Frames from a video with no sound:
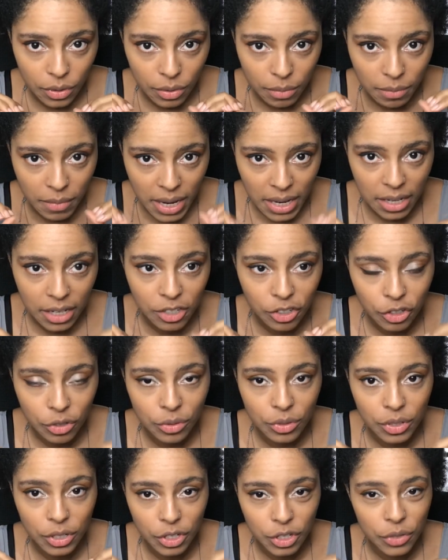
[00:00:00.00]
making
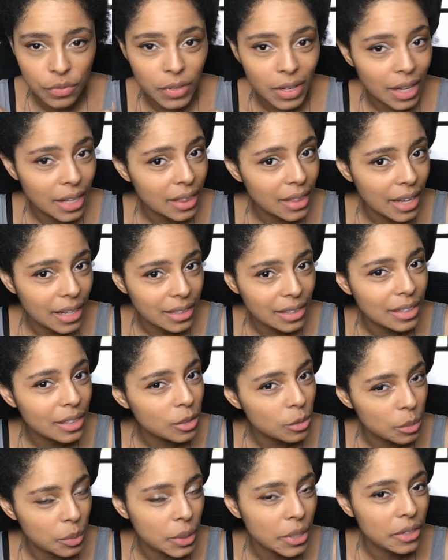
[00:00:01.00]
sure that you've got that
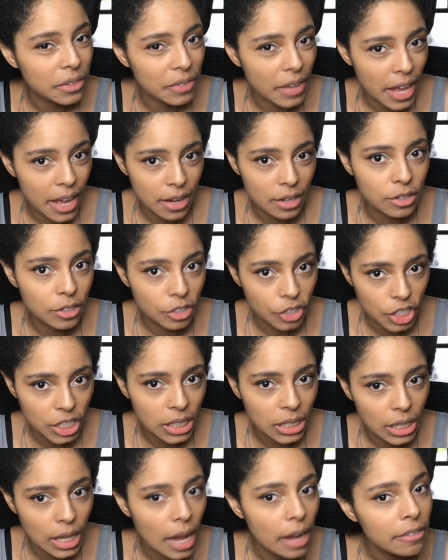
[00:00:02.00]
little bit of energy
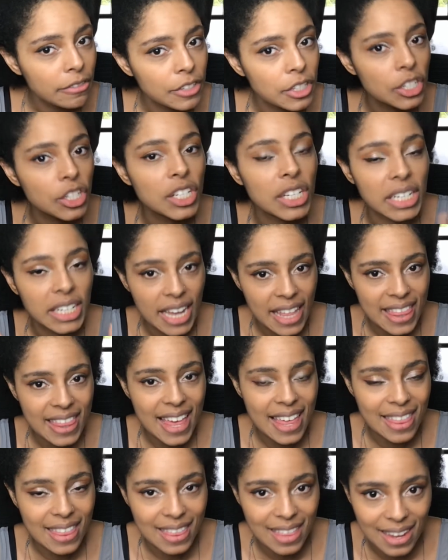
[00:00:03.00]
left to get
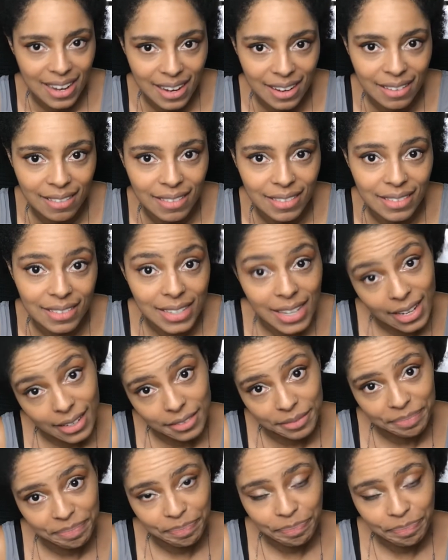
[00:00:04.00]
that thing done.